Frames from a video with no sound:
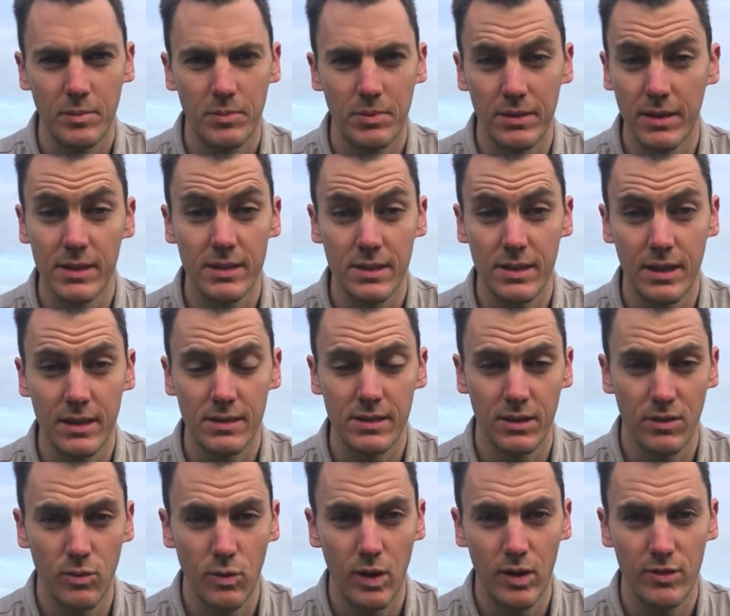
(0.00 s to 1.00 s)
But these are things
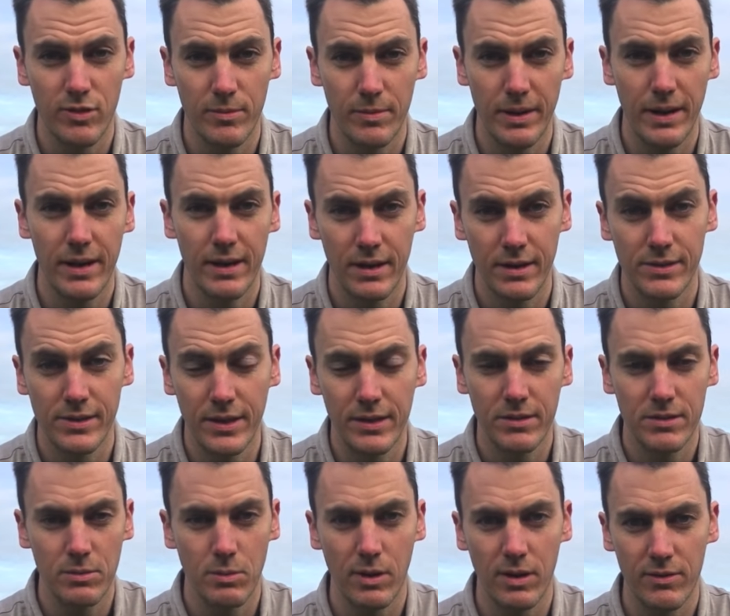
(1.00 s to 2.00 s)
that have worked for me and
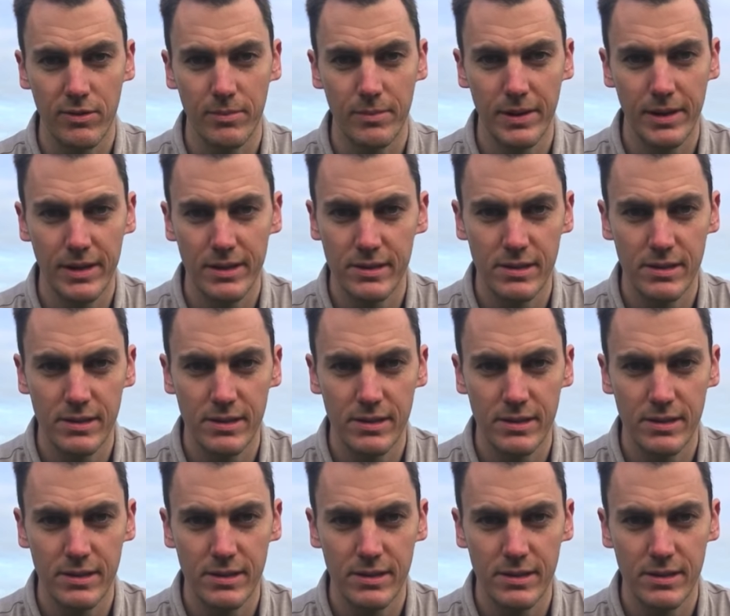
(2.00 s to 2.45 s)
continue to work for me.